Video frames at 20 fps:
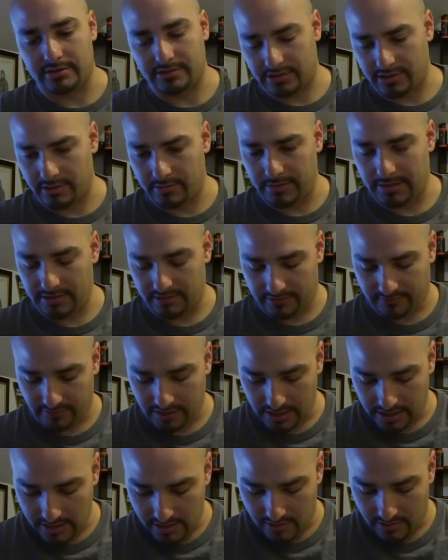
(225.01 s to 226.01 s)
It's going to be in the
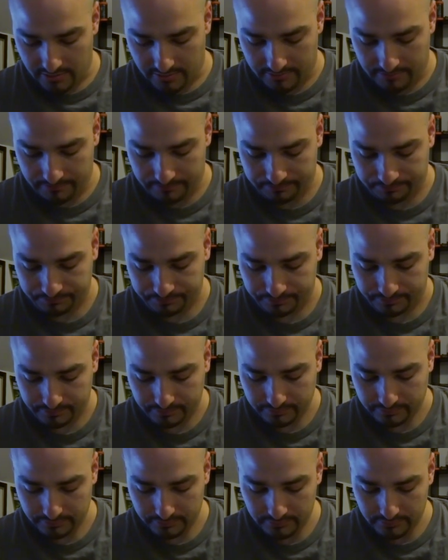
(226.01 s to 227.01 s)
video.
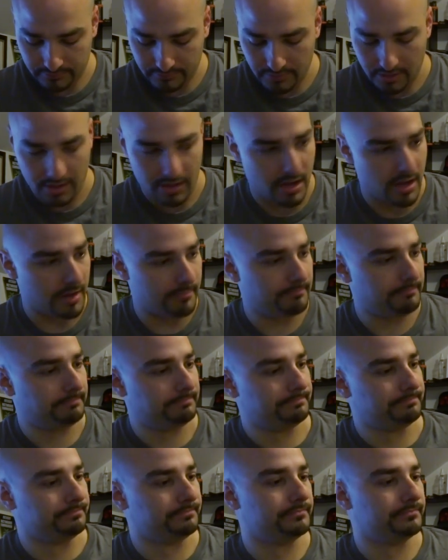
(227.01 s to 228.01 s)
I'll